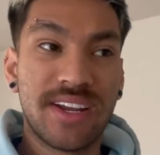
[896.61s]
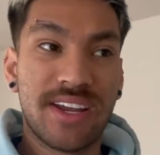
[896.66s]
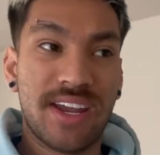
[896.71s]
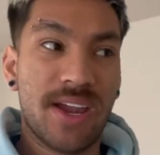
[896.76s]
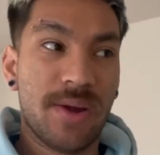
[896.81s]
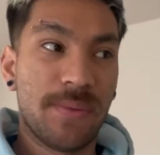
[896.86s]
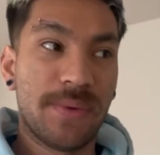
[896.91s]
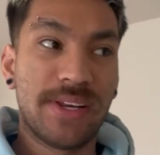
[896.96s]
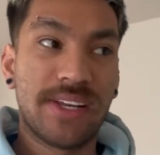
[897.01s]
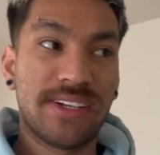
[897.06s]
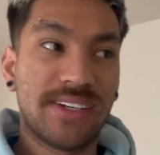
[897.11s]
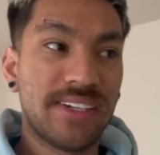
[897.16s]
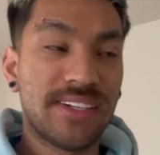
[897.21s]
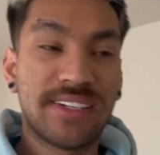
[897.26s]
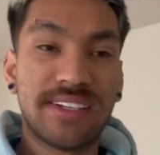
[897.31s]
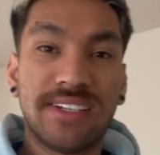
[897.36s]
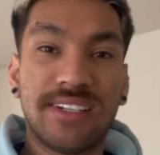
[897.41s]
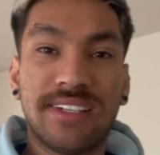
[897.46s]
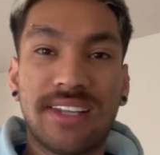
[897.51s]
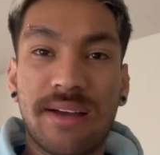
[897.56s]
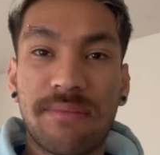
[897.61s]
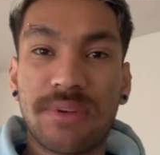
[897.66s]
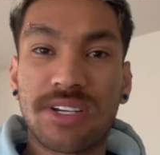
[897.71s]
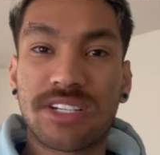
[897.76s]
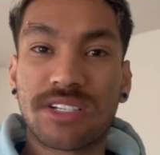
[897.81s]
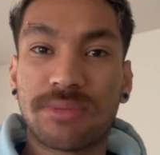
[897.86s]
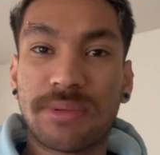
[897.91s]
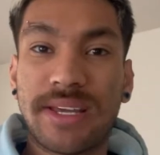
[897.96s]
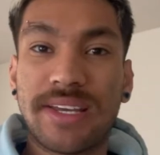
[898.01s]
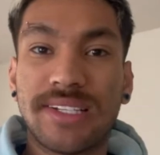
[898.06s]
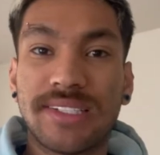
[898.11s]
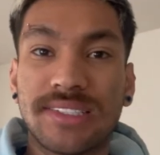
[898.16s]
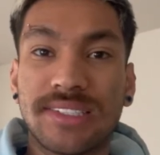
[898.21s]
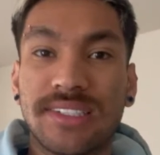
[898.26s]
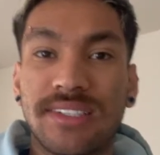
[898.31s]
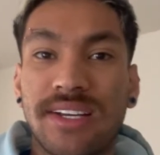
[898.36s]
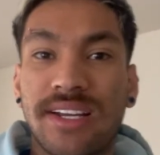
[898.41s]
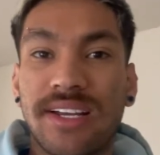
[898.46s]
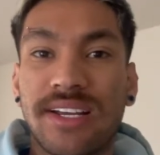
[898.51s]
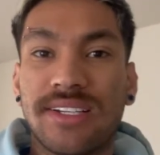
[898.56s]
and we didn't need that much space.
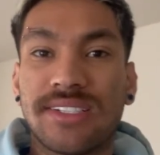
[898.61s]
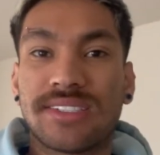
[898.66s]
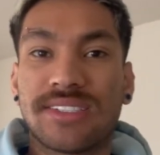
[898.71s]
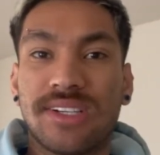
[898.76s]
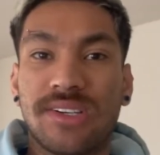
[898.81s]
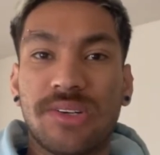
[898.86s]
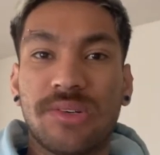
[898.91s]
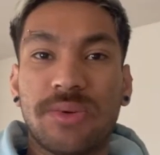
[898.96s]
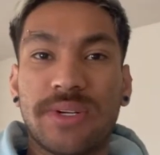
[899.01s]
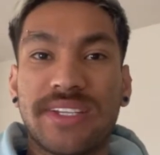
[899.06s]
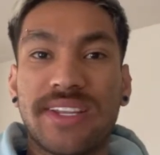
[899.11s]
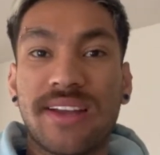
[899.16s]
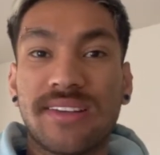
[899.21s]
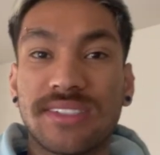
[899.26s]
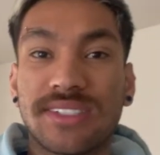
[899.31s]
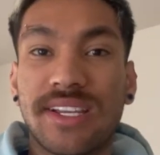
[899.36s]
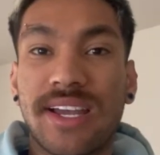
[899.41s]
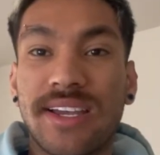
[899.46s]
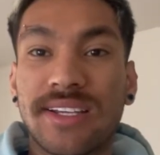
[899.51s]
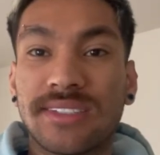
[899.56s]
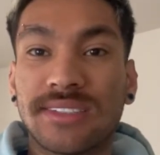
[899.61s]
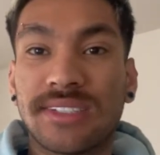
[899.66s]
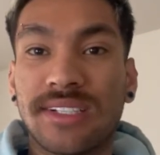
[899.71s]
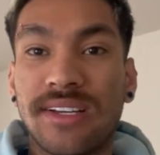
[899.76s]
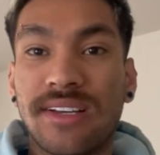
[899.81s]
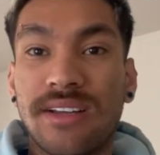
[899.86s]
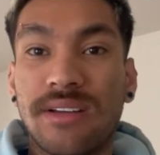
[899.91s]
So we downsized.